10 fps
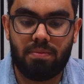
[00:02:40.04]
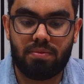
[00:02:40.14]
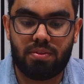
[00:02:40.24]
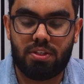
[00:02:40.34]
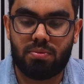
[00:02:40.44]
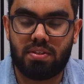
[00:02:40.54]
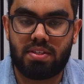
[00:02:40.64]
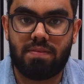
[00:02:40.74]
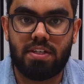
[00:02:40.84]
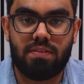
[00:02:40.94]
So this one's a
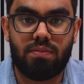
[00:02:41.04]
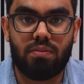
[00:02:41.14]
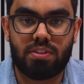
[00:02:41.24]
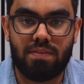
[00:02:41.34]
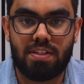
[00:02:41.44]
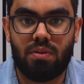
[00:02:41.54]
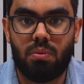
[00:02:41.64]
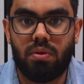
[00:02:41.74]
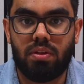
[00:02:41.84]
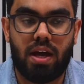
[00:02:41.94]
70
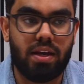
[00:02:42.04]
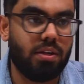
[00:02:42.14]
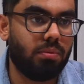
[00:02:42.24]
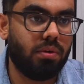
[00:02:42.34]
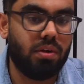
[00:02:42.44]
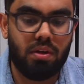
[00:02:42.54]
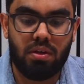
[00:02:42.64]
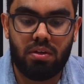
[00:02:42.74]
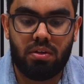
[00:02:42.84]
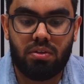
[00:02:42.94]
volt one, the high end one.
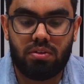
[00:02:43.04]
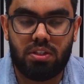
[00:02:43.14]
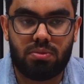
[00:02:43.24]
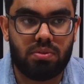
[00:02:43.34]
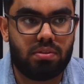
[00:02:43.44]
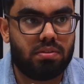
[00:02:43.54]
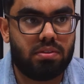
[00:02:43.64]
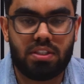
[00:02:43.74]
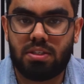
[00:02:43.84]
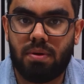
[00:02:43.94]
So this was
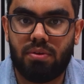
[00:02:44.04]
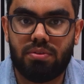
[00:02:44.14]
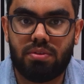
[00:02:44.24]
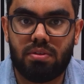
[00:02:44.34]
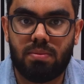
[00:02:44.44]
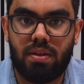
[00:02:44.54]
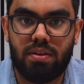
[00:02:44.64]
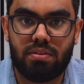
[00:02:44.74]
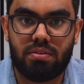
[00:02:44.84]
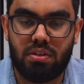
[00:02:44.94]
£60 to buy
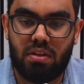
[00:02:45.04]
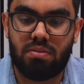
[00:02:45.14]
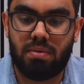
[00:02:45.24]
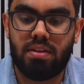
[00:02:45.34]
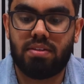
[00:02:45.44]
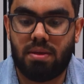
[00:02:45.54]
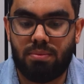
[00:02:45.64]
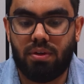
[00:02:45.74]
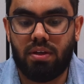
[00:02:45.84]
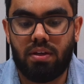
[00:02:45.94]
this, so you'll have to buy this
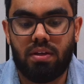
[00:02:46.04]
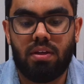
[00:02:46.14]
separately.